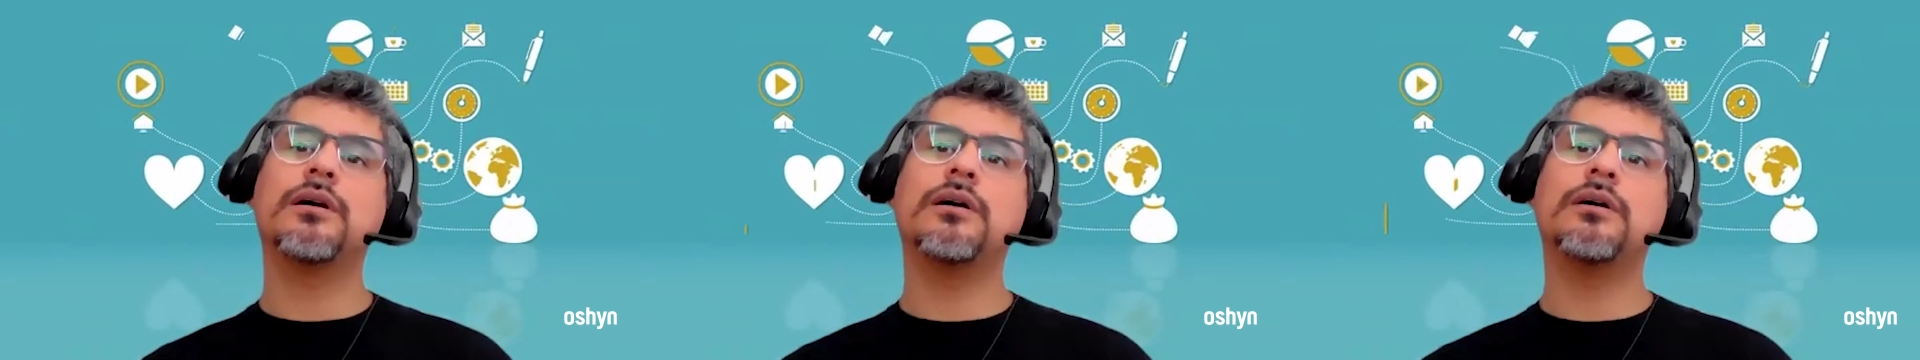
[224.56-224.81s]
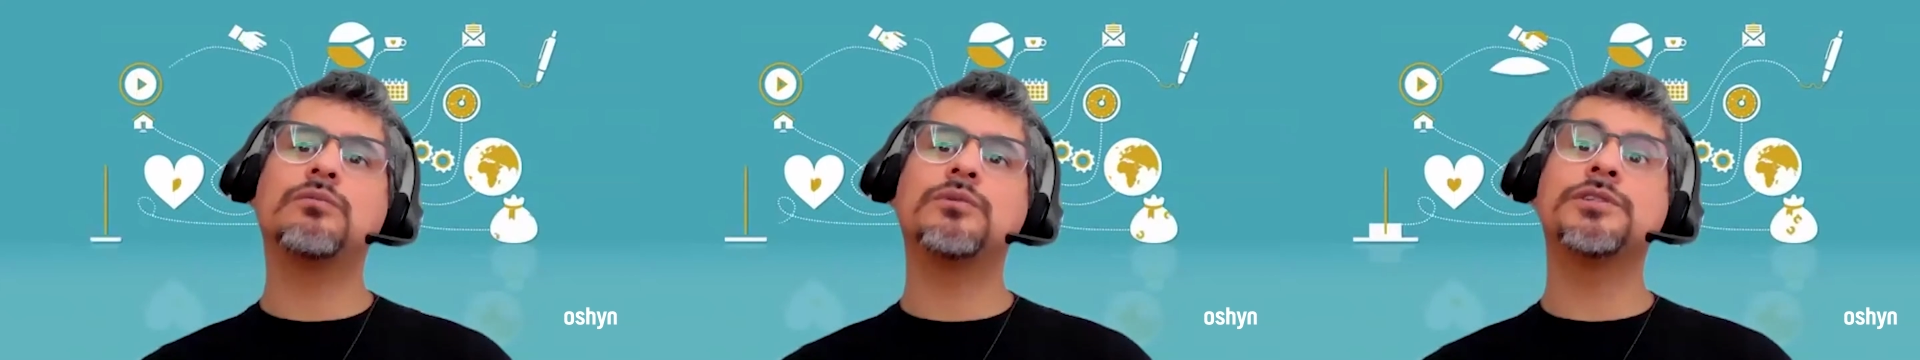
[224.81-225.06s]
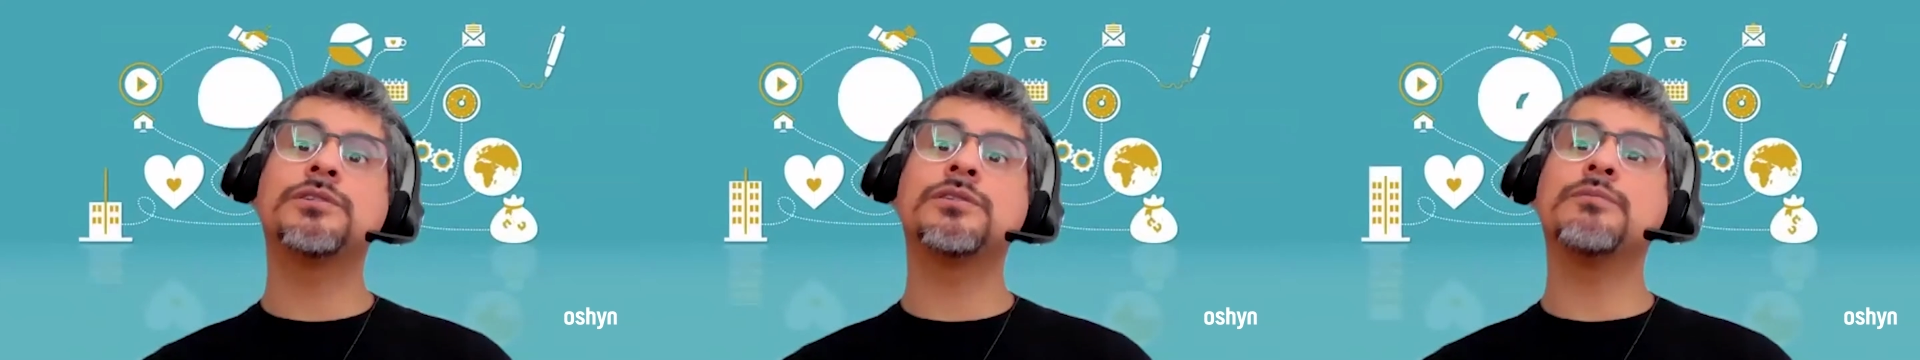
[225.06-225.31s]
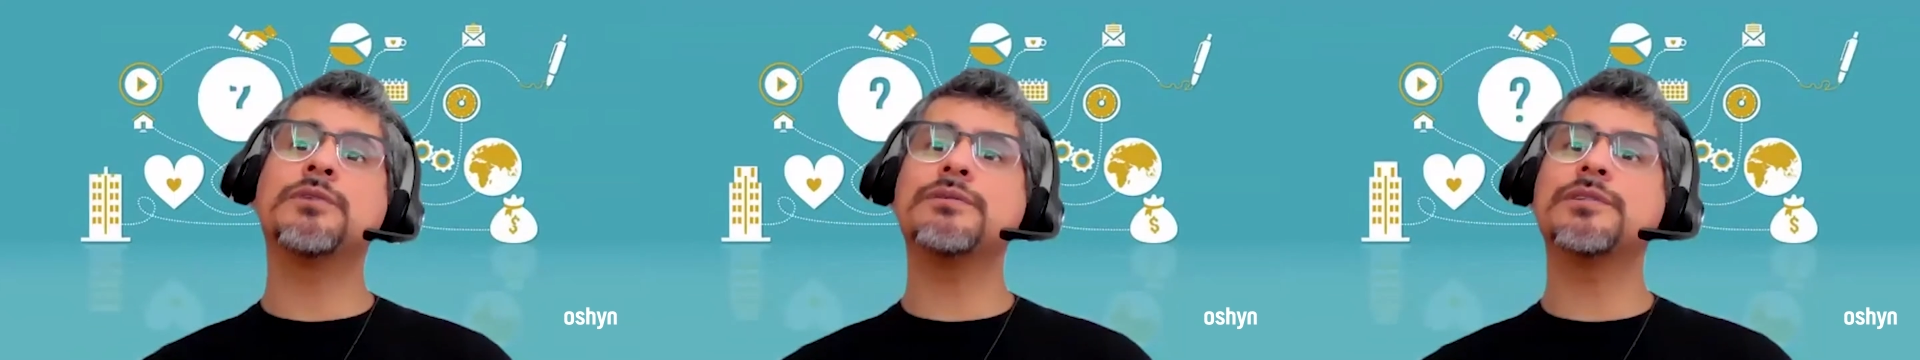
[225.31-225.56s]
which
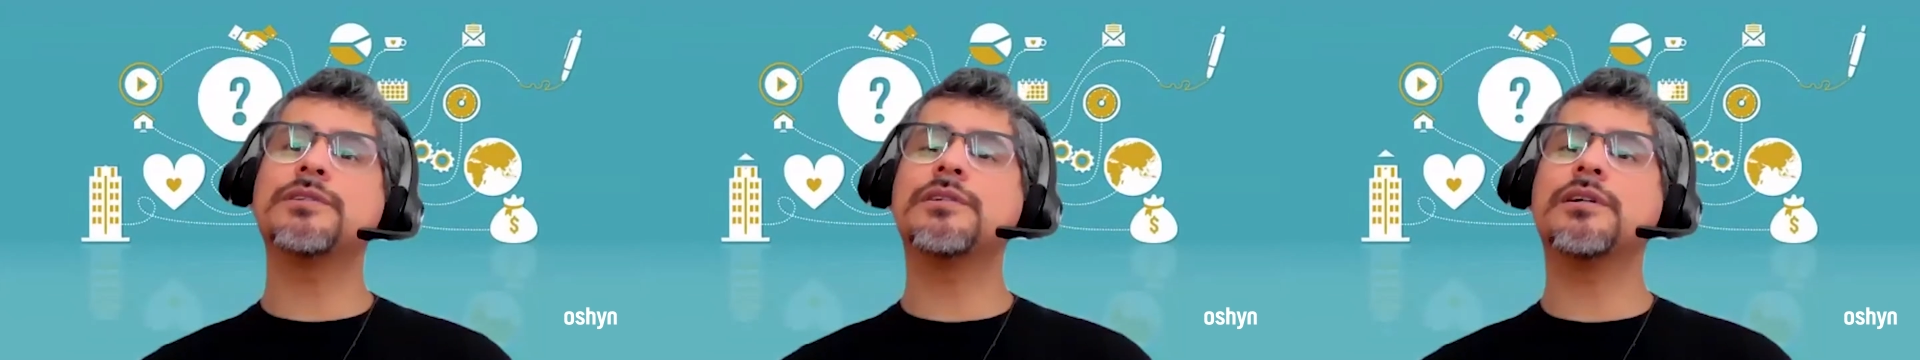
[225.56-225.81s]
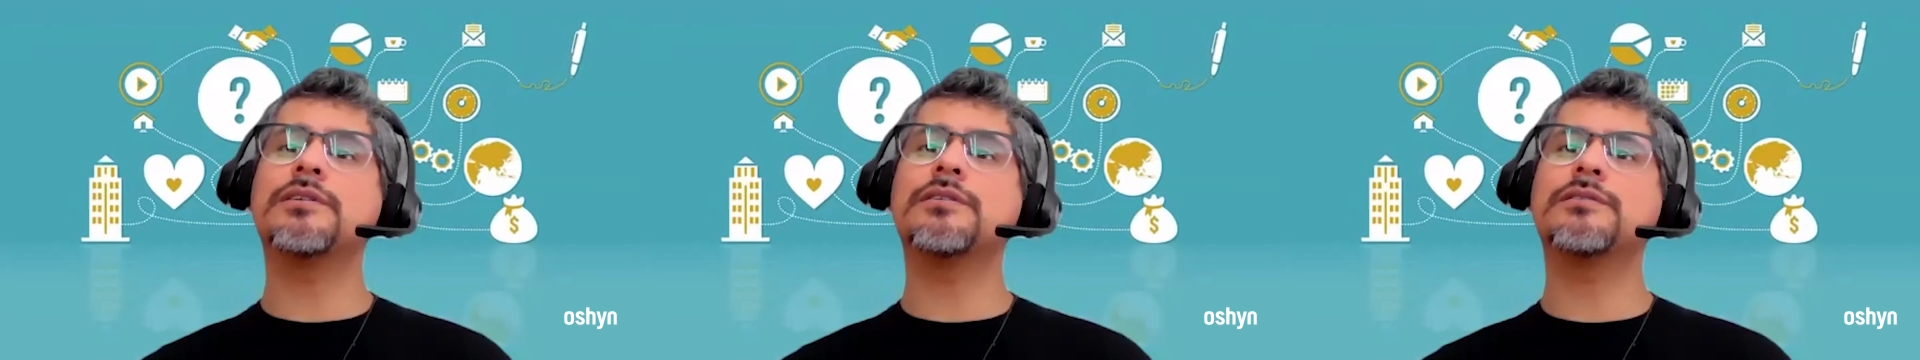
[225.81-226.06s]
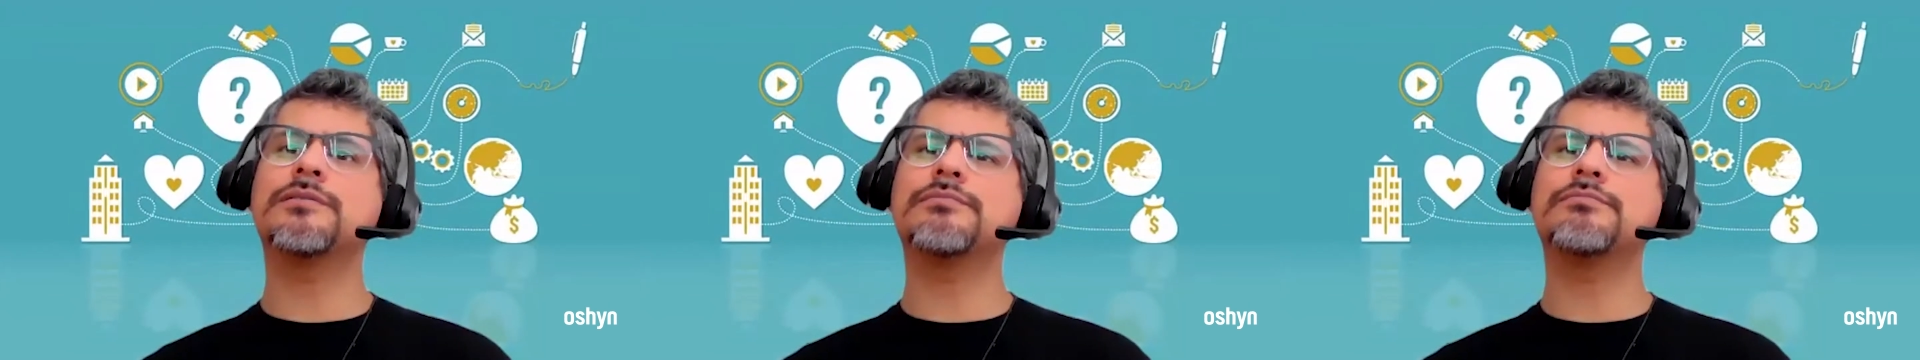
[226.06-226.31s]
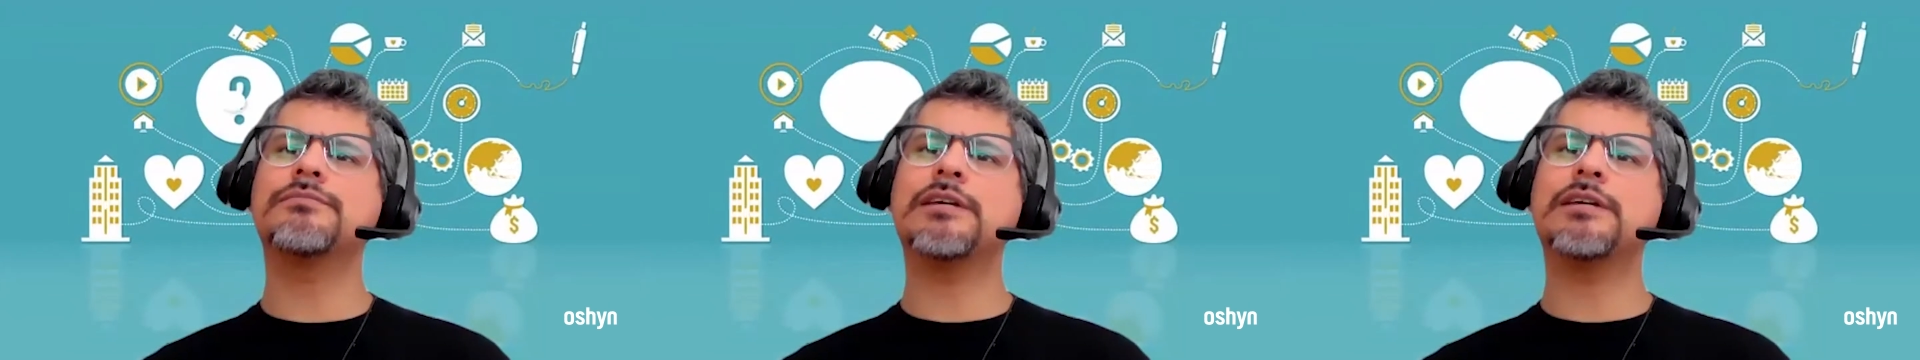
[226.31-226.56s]
sometimes is not
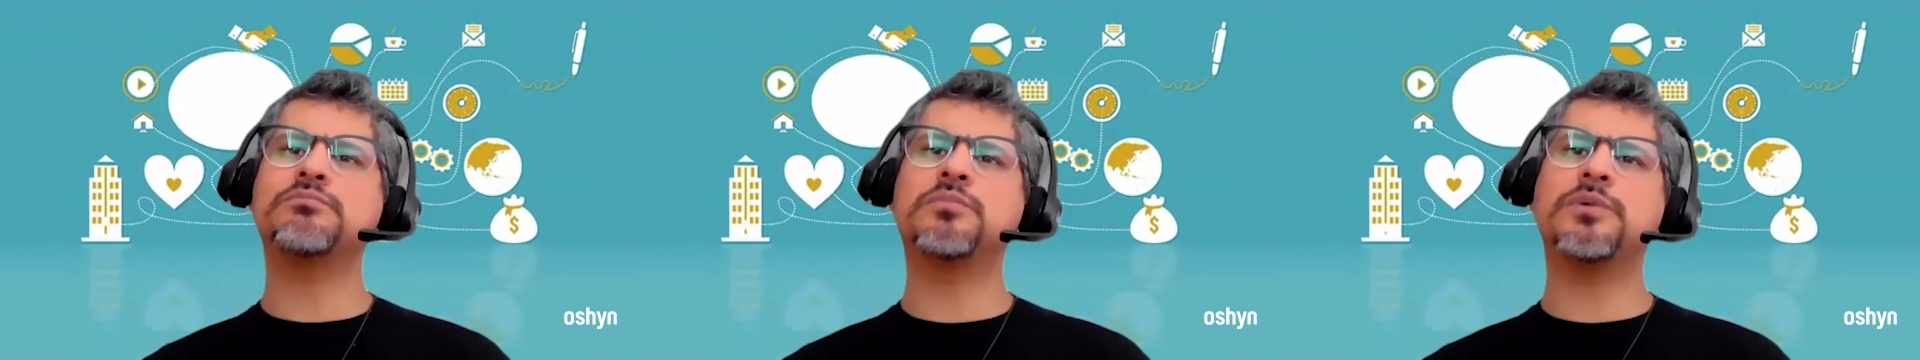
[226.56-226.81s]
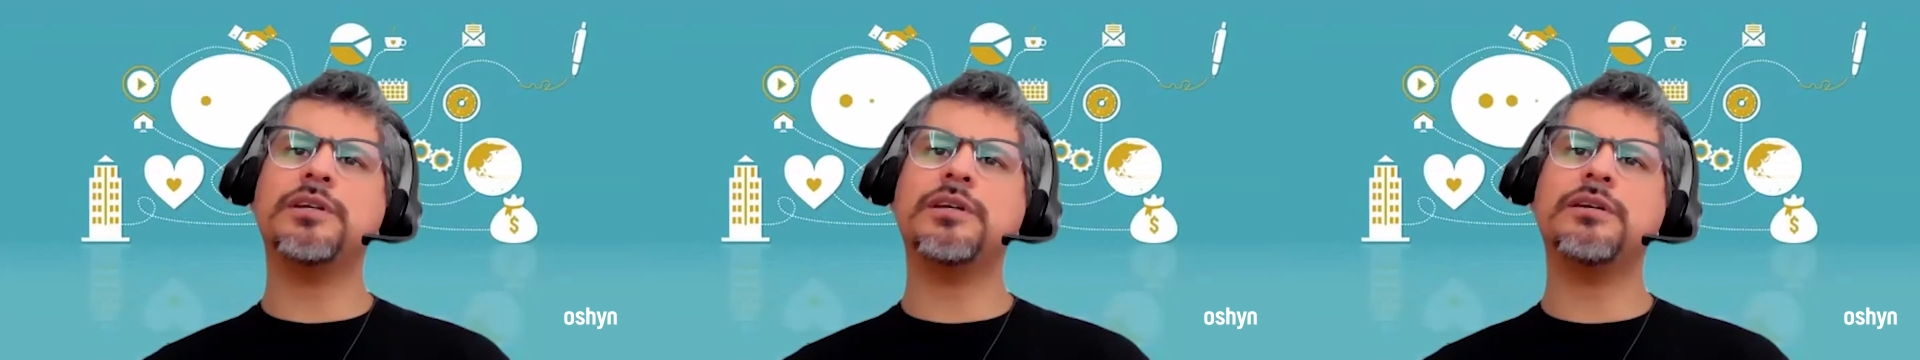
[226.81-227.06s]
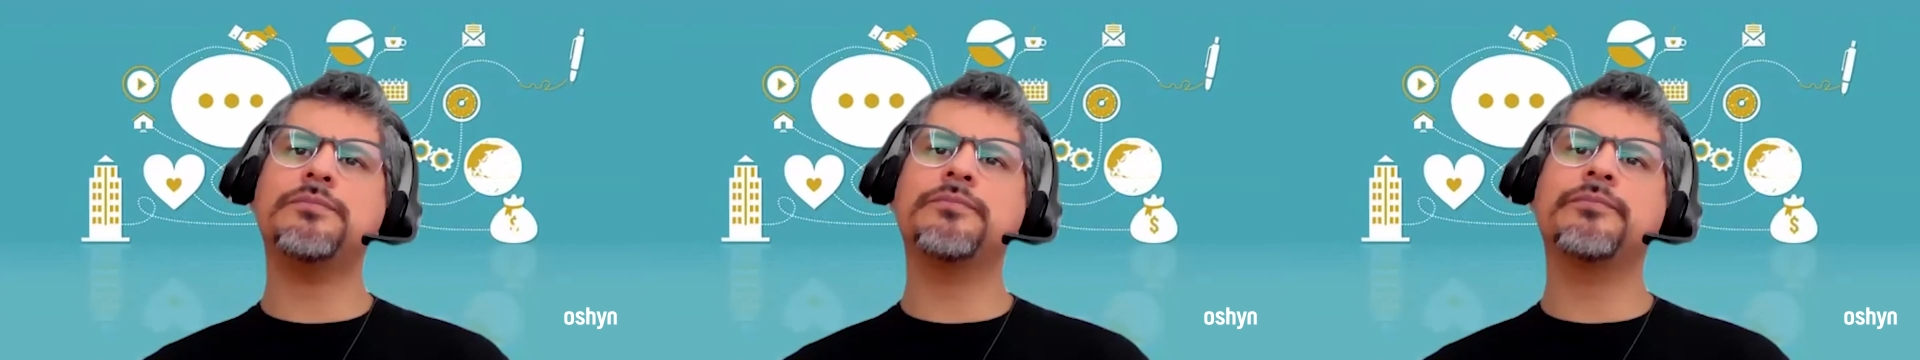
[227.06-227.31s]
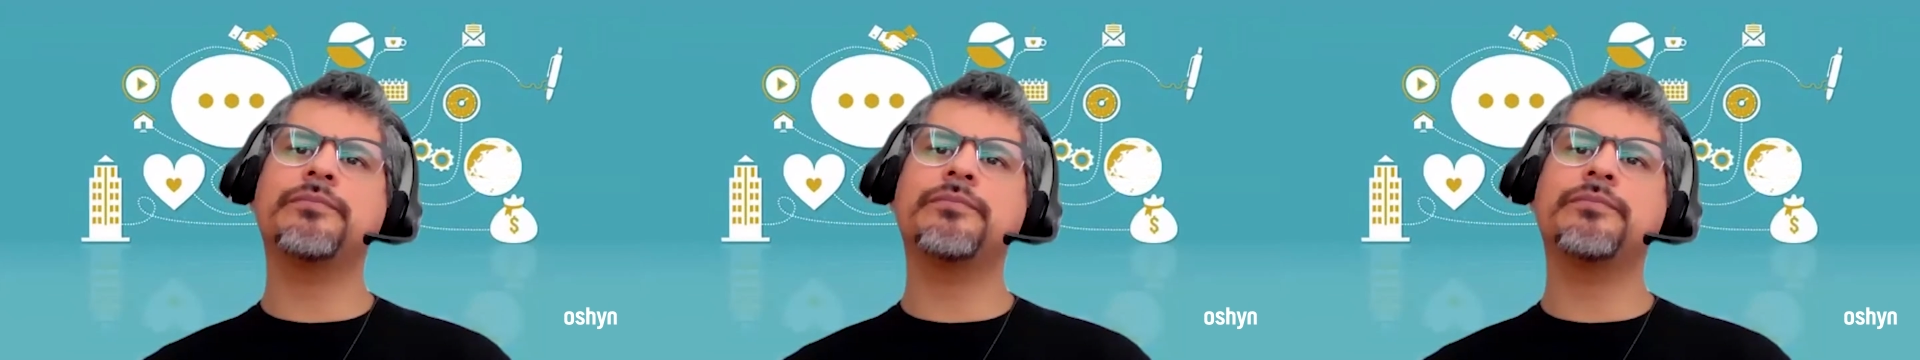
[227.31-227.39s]
that pretty.